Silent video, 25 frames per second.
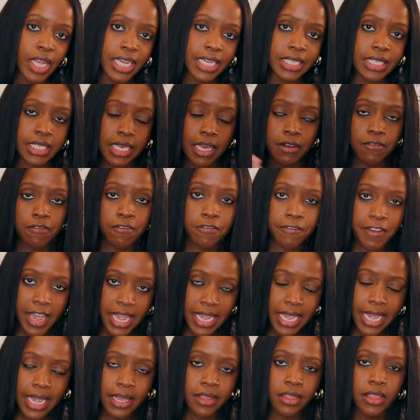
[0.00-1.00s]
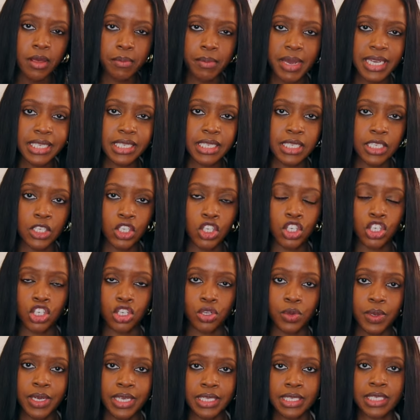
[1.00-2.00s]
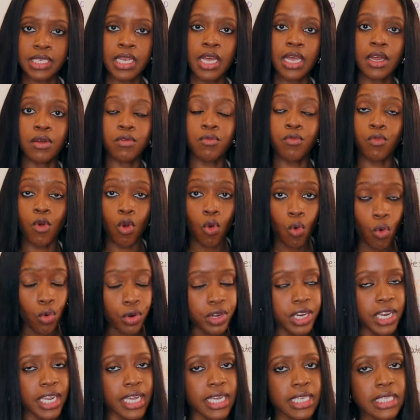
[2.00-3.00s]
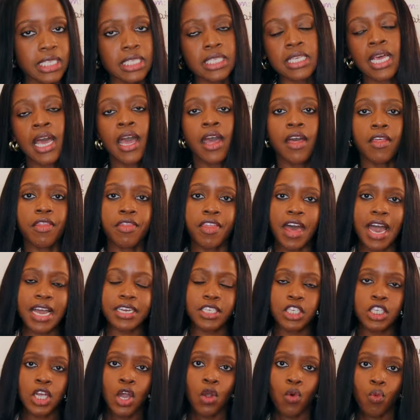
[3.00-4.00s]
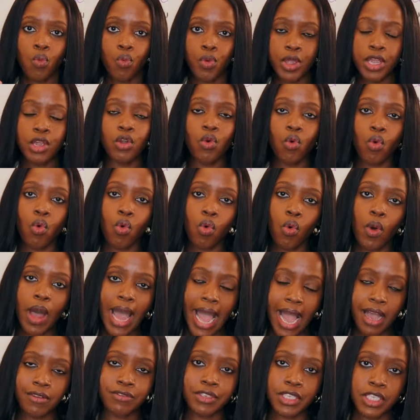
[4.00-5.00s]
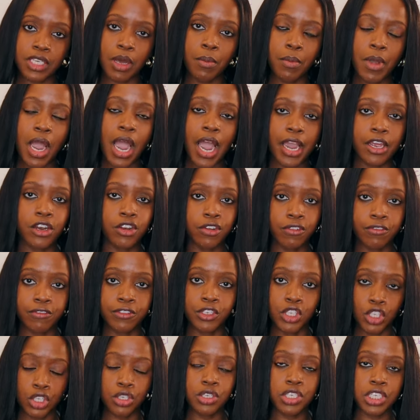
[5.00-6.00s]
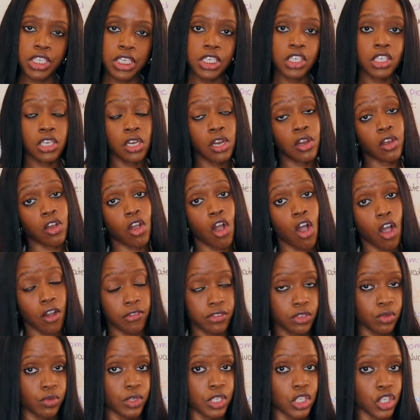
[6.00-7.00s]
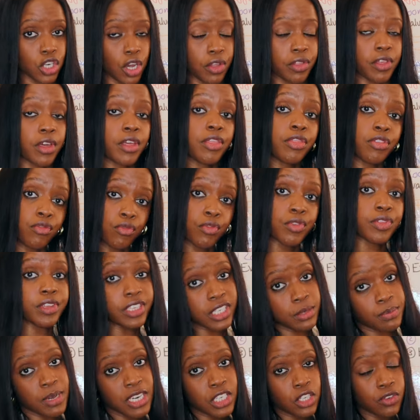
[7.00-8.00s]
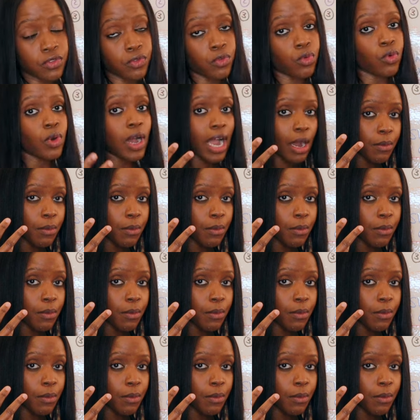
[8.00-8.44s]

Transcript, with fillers: is conveying the message to his audience that we all have some kind of duty to look after each other through this metaphor.